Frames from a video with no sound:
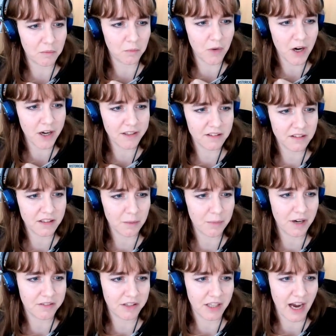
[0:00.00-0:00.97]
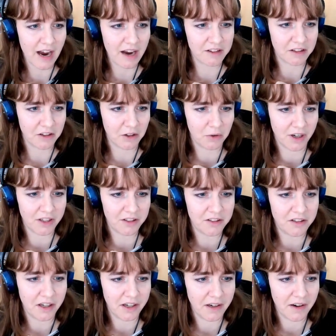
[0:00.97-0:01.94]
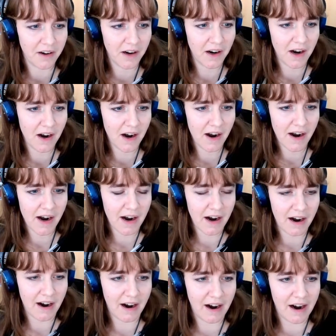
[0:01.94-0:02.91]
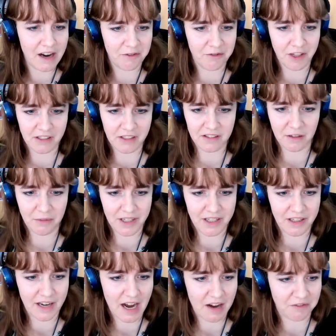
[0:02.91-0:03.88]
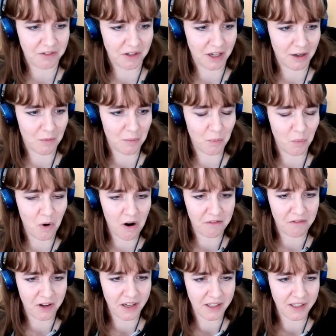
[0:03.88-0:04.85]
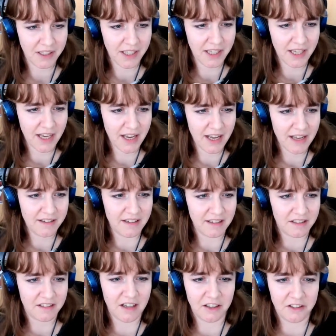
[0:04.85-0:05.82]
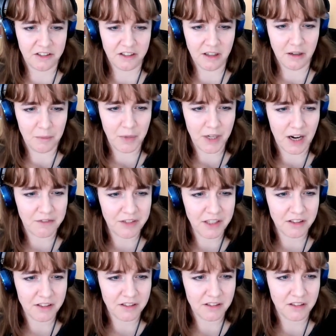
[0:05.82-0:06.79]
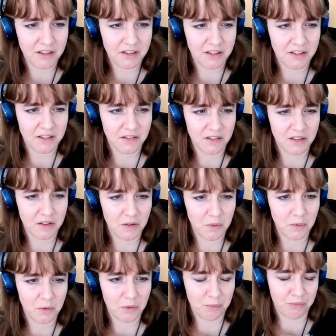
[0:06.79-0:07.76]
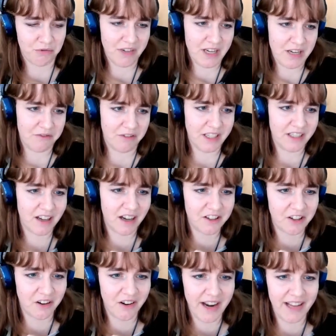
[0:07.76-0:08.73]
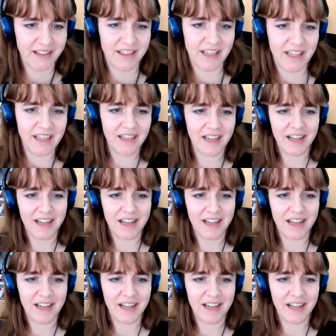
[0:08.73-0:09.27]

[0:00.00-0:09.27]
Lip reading: might skip over the housing question, I think, so we can have more of a discussion. But I think just to briefly touch on it,